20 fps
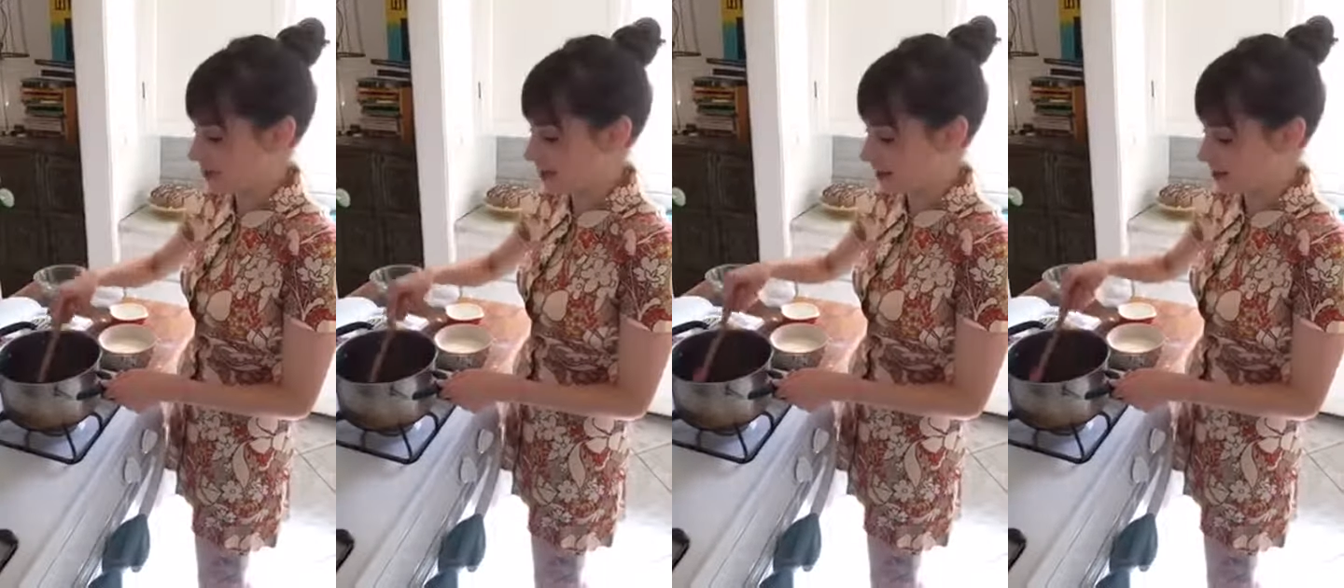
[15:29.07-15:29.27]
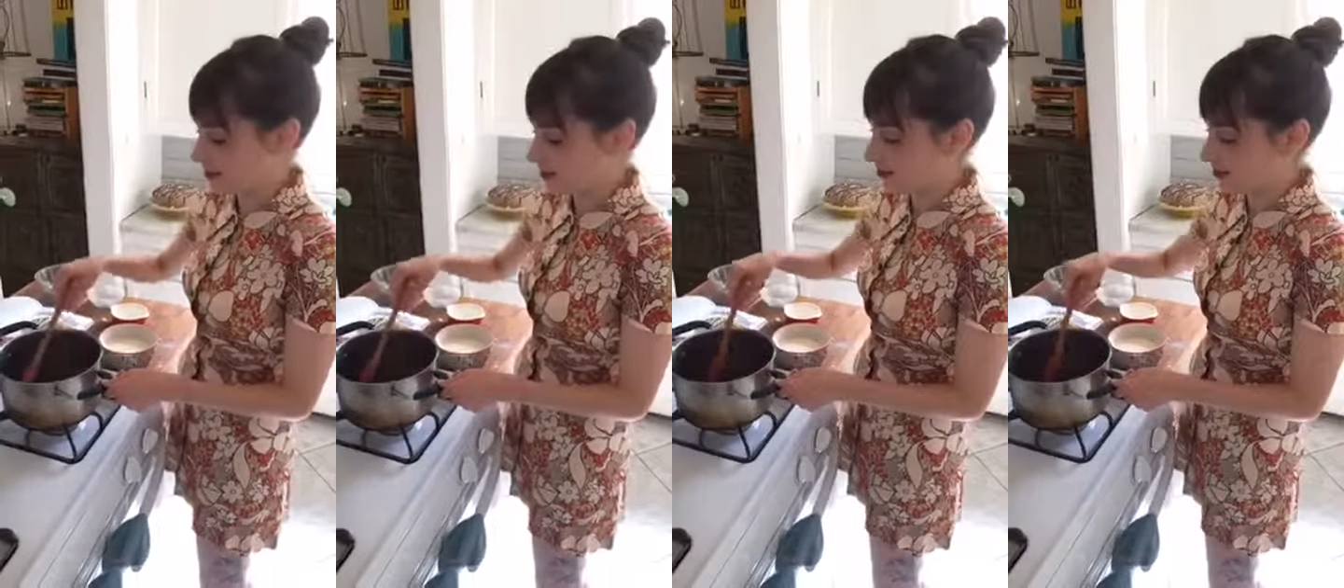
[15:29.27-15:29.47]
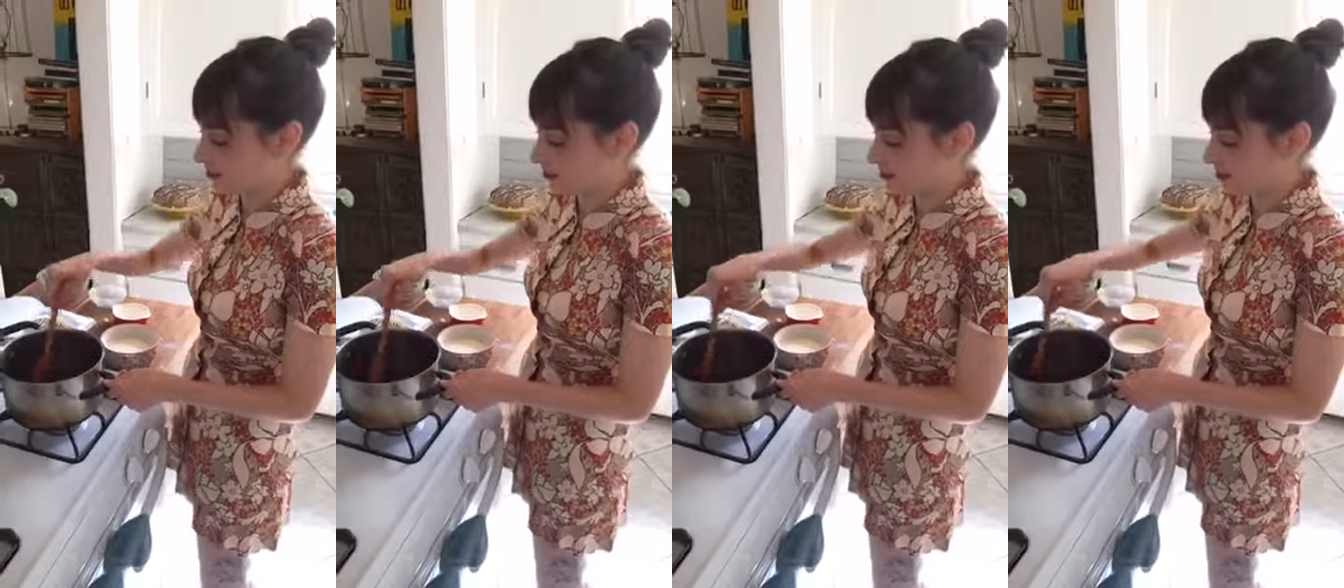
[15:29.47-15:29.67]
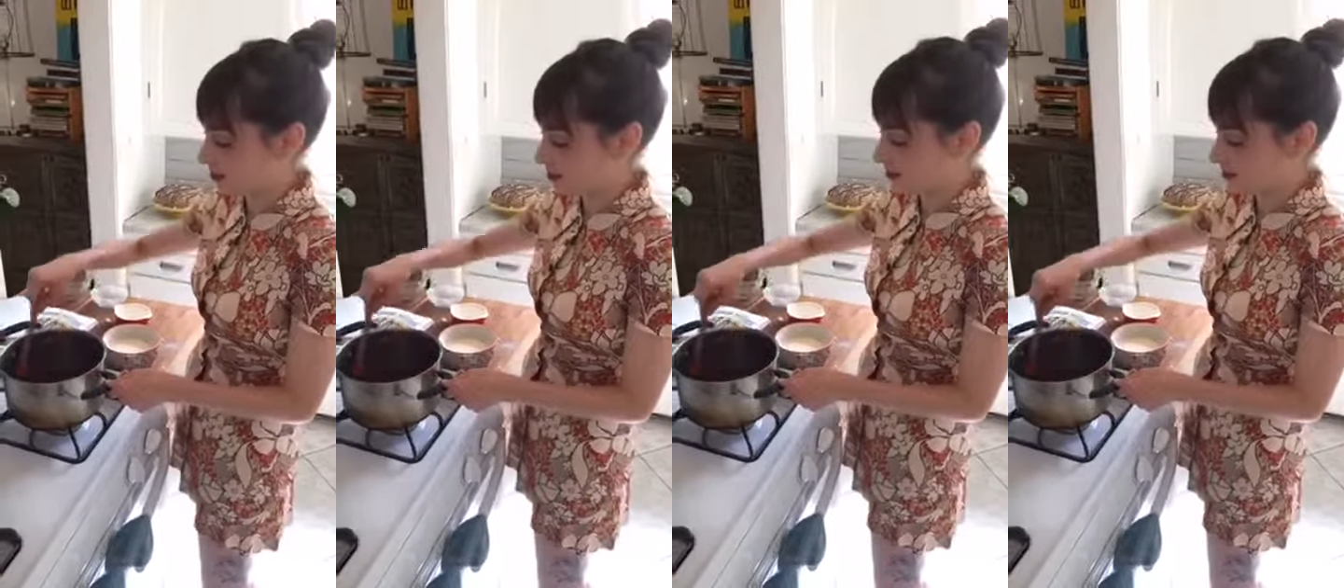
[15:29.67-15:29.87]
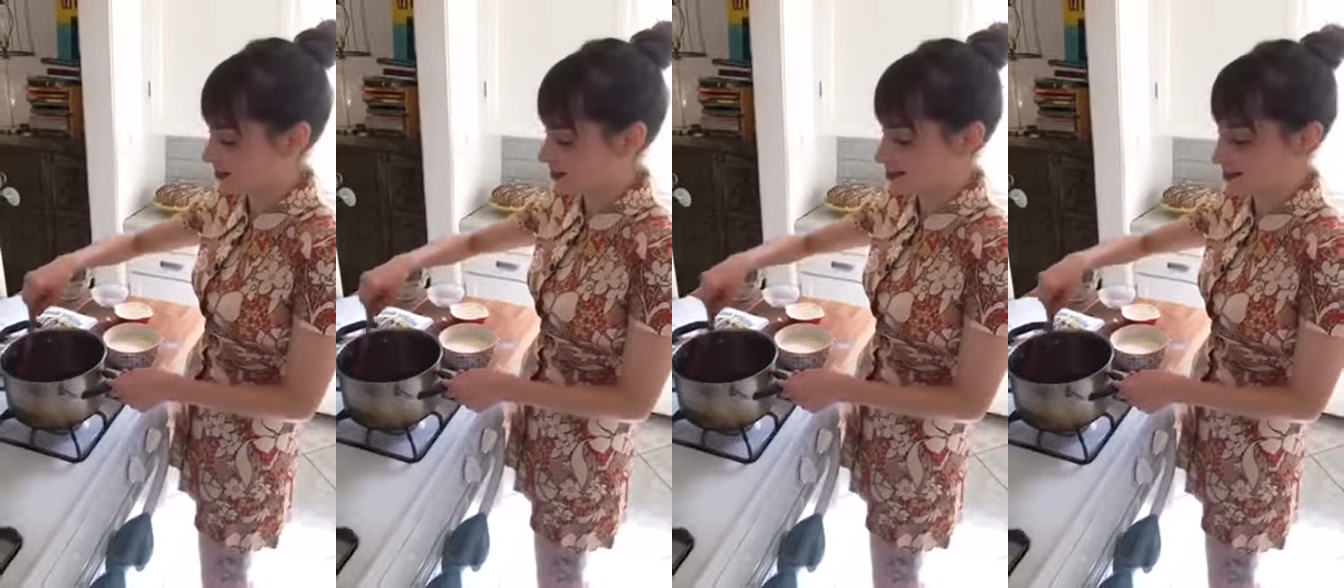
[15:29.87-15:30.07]
find
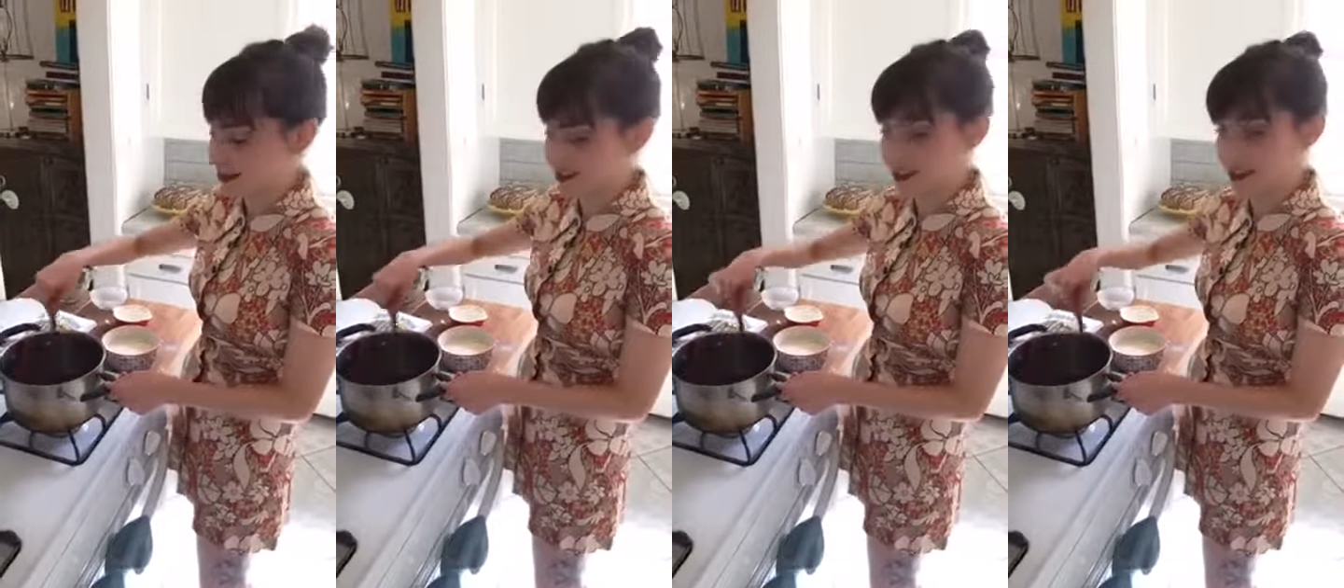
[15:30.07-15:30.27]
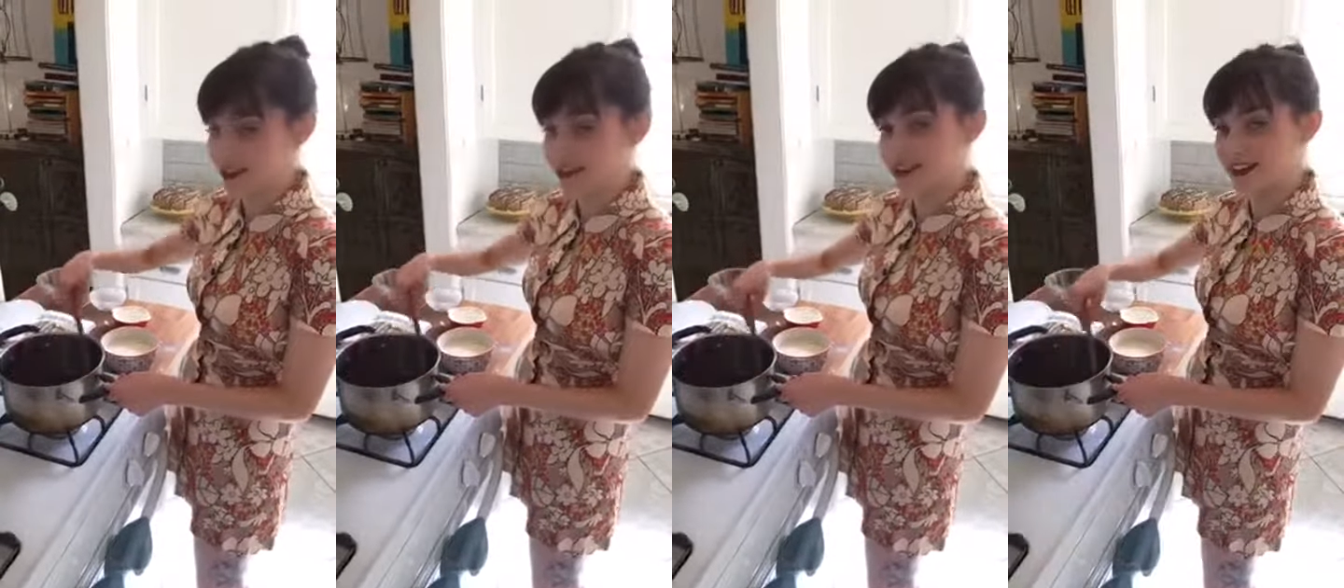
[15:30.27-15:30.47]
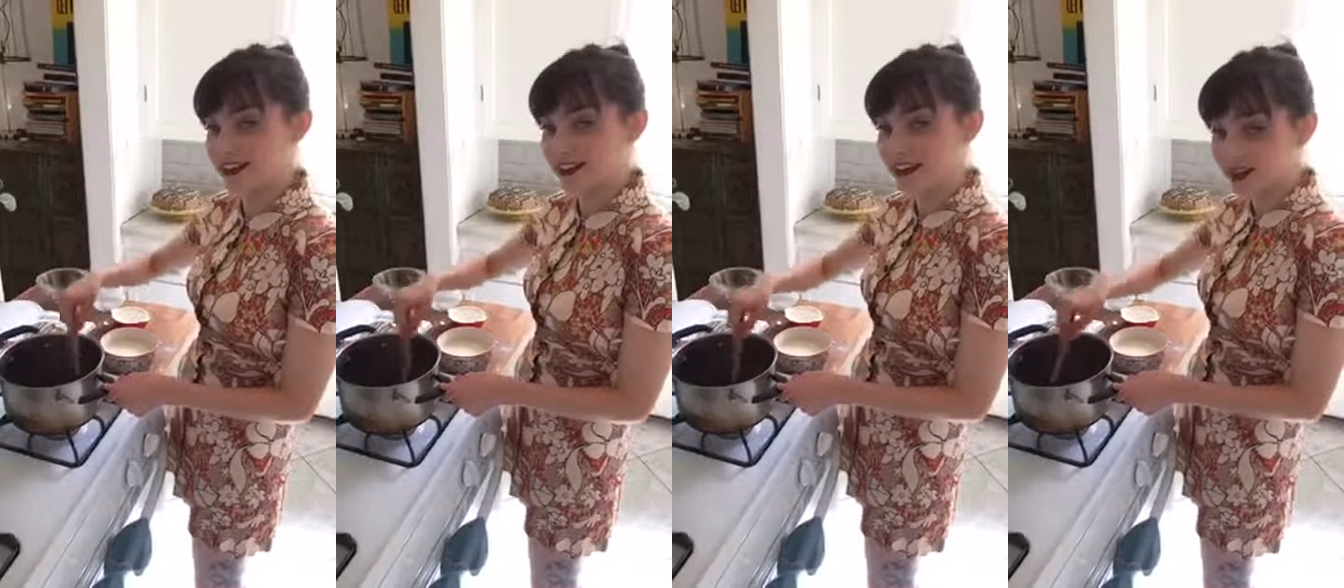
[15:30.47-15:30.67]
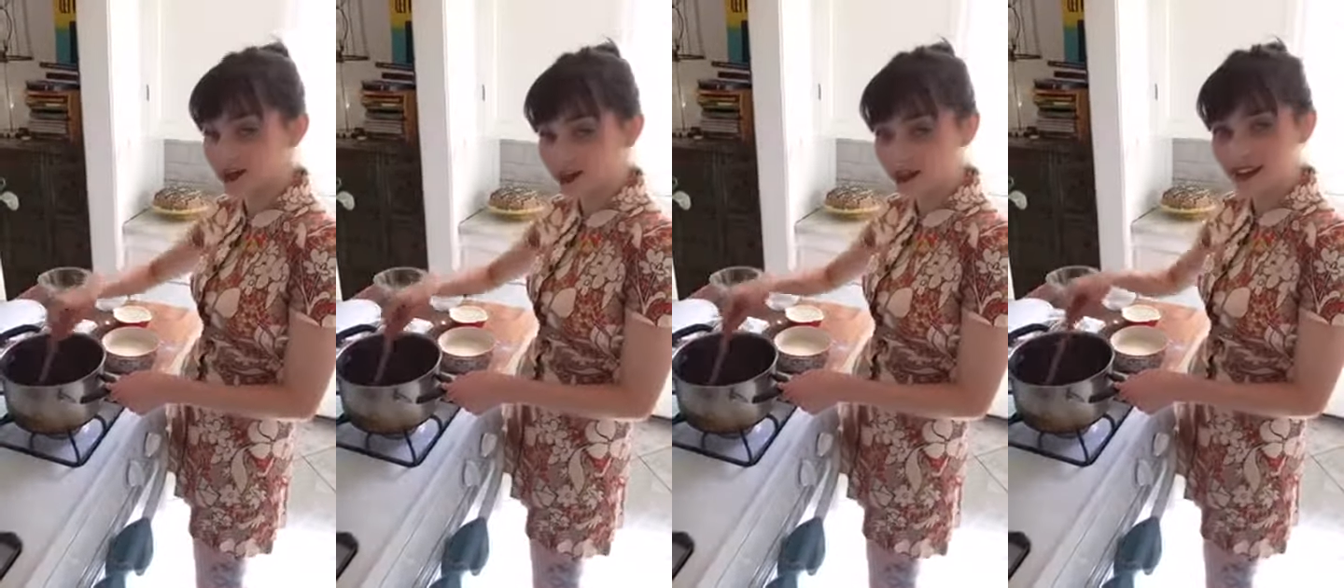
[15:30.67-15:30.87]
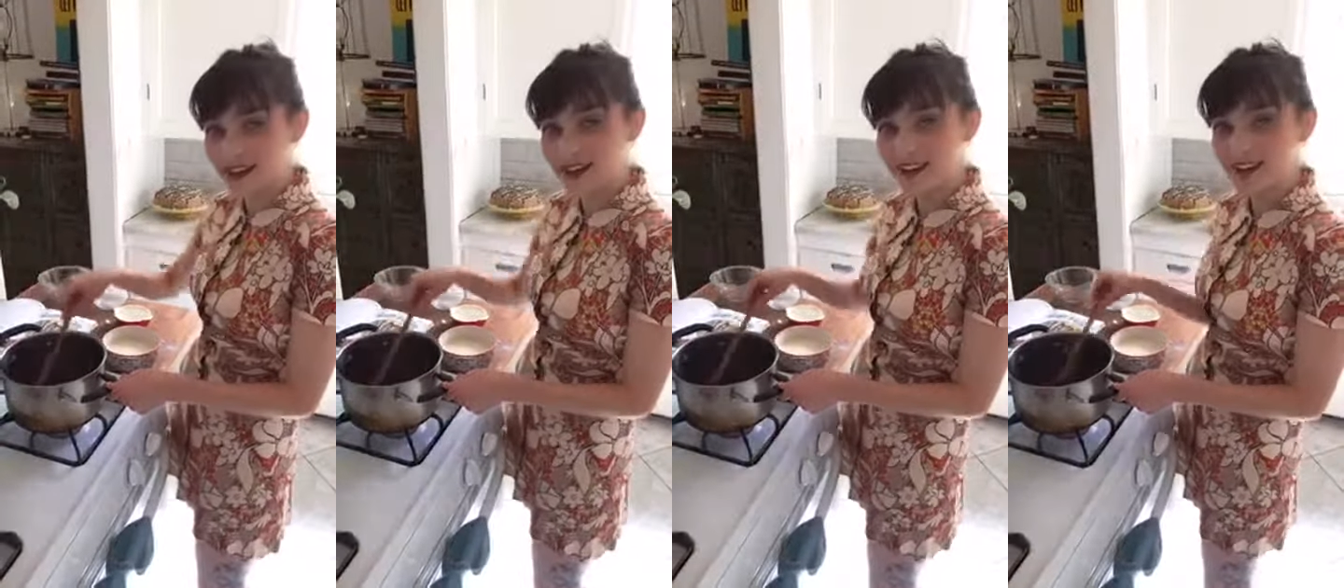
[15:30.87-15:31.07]
delicious desserts
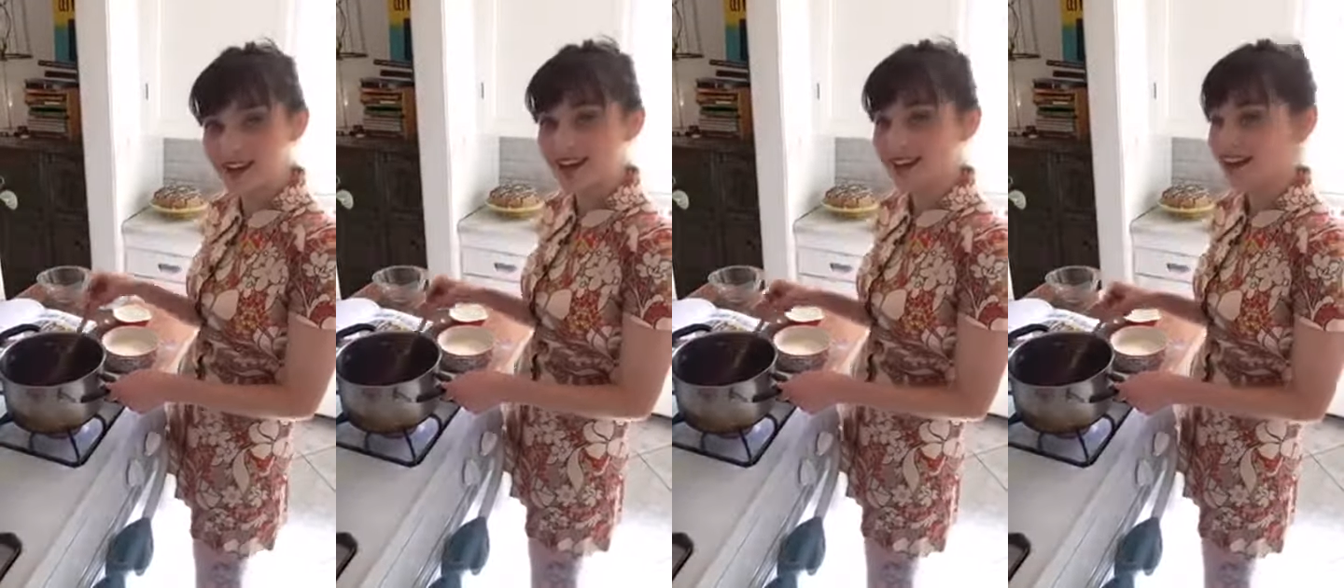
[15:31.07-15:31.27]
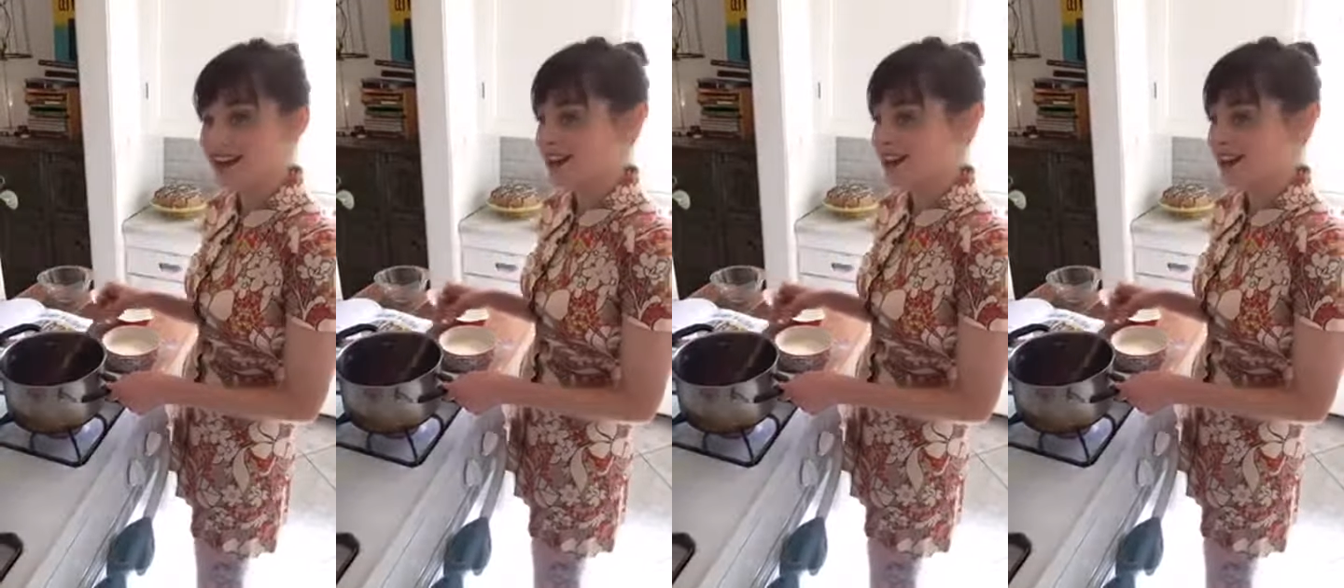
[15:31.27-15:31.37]
anywhere.